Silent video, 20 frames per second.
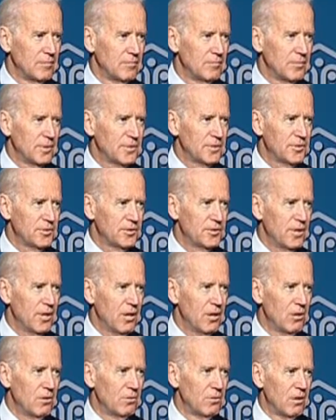But you
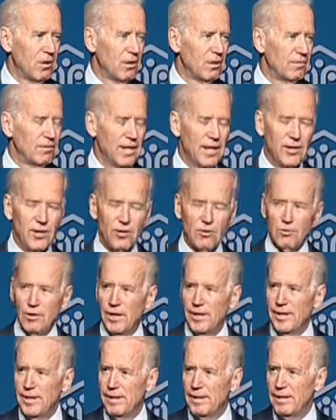know all of that
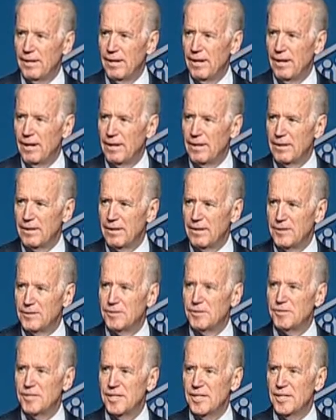already.
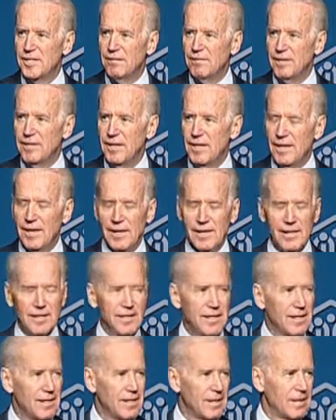You see it every day.
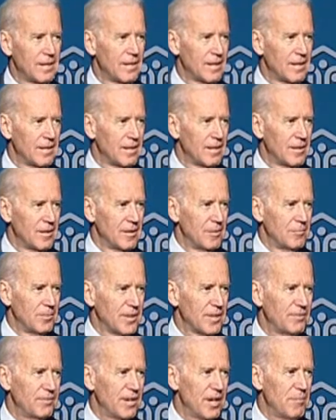
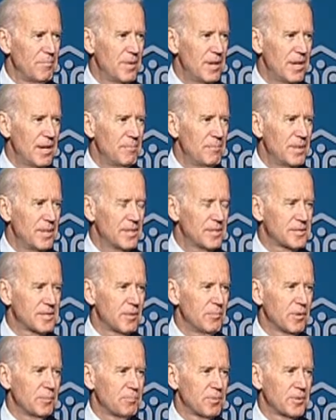But if I may be
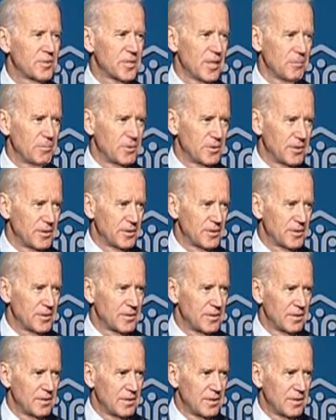somewhat presumptuous,
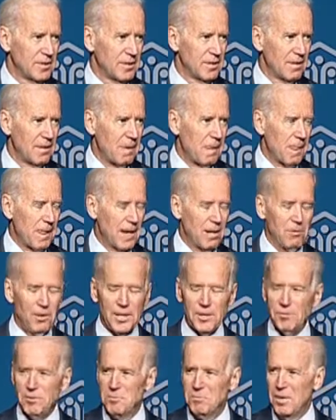I
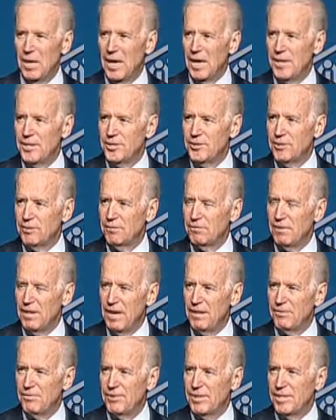want to remind you of
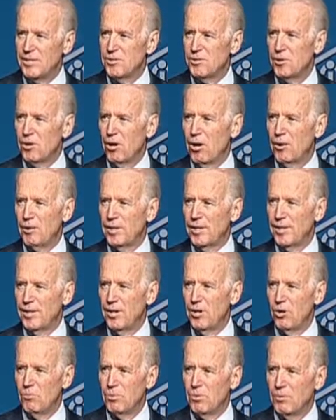5 things you already
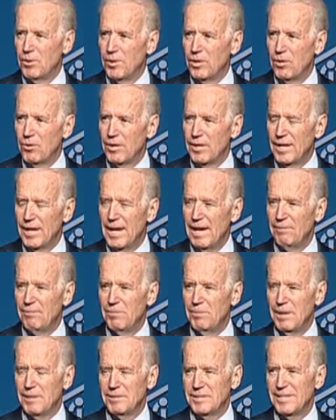know, but we only have
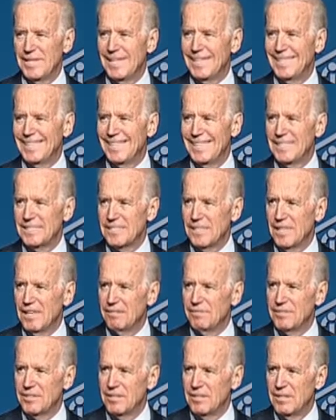about 10 days
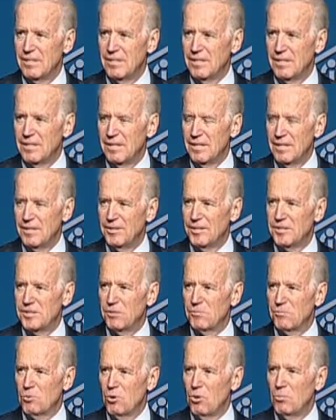left in this
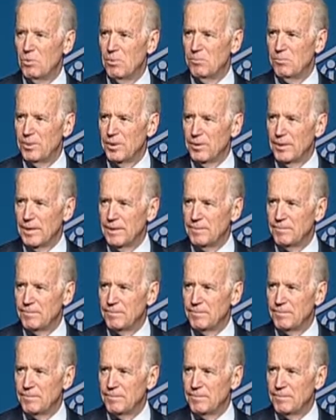enrollment period